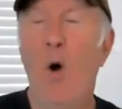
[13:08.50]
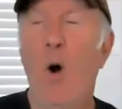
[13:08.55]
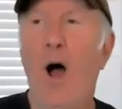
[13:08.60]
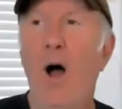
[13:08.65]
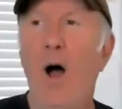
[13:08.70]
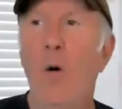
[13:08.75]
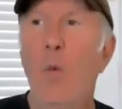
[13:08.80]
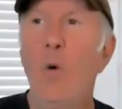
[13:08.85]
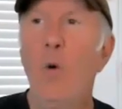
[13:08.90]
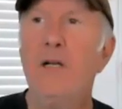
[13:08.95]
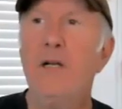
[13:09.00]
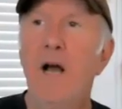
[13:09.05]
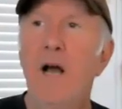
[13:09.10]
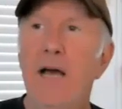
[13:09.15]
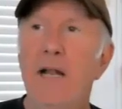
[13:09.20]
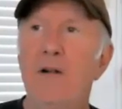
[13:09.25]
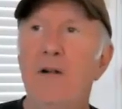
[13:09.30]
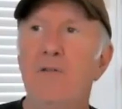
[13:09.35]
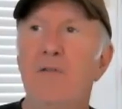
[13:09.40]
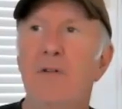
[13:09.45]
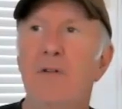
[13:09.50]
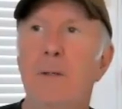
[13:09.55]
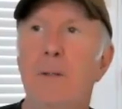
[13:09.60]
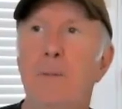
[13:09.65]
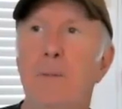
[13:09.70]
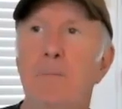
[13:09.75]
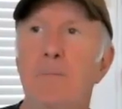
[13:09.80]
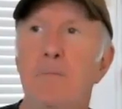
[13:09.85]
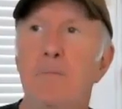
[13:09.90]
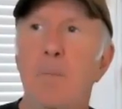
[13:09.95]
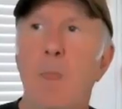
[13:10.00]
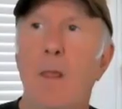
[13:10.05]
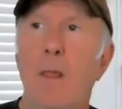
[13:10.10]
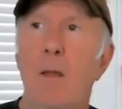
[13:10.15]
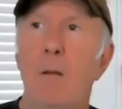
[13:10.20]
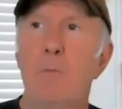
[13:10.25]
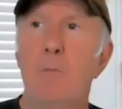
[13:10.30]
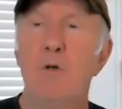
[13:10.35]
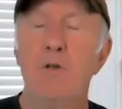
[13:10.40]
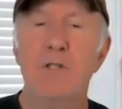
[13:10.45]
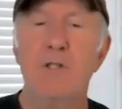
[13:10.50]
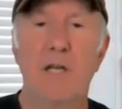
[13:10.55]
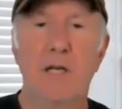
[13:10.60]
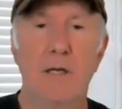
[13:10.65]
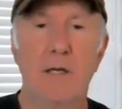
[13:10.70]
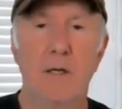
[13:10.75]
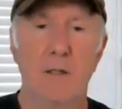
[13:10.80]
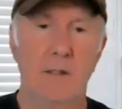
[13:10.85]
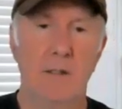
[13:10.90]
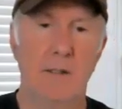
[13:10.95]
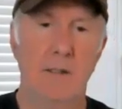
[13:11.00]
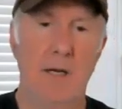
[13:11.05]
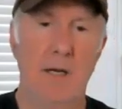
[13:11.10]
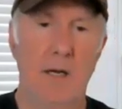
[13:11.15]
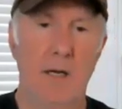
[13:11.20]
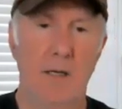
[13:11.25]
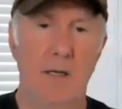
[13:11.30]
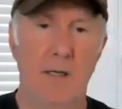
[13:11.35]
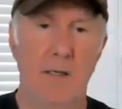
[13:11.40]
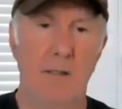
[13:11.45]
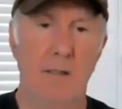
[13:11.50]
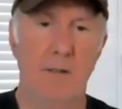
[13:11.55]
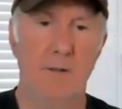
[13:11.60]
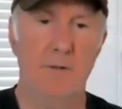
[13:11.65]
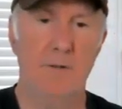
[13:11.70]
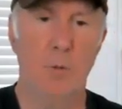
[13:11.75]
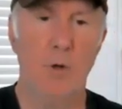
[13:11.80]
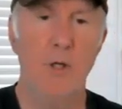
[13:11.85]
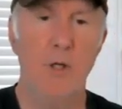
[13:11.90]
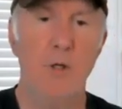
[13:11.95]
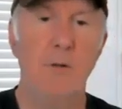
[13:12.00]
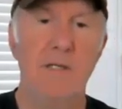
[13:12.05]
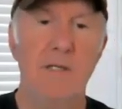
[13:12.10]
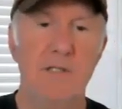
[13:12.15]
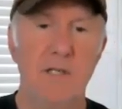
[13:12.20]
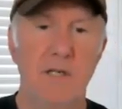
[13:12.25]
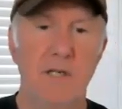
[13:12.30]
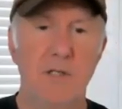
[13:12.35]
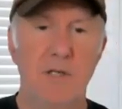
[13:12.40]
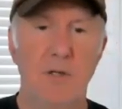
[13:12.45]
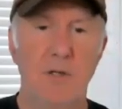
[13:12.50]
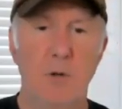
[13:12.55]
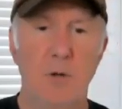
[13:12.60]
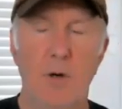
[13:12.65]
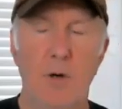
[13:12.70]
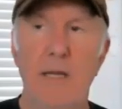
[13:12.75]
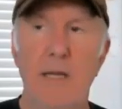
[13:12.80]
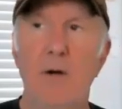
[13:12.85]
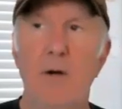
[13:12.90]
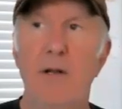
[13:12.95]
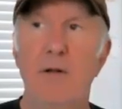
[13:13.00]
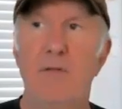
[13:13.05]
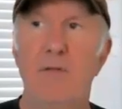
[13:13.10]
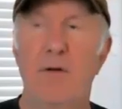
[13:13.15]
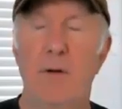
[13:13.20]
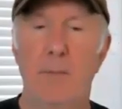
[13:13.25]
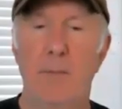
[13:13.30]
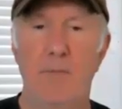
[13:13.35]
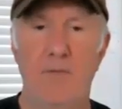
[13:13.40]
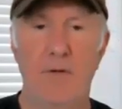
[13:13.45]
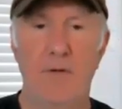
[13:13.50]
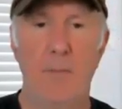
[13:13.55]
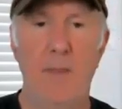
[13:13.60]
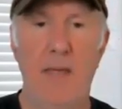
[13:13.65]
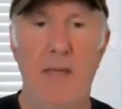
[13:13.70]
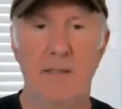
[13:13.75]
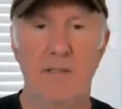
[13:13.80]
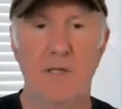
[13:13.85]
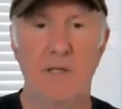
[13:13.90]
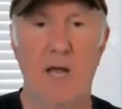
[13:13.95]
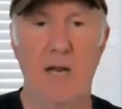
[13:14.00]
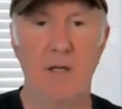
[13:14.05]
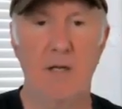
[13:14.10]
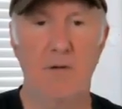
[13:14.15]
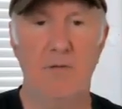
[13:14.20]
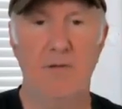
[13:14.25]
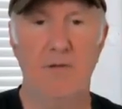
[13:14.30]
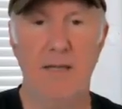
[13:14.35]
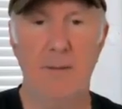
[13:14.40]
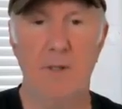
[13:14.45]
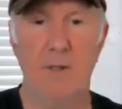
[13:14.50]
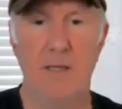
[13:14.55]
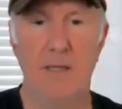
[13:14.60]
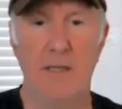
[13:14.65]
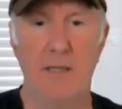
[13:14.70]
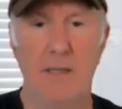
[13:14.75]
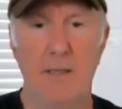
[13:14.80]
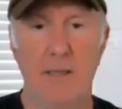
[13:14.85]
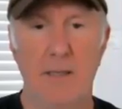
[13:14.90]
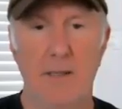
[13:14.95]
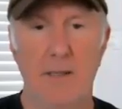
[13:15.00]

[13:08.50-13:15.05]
What kind of music were you listening to or hearing from that side of your family?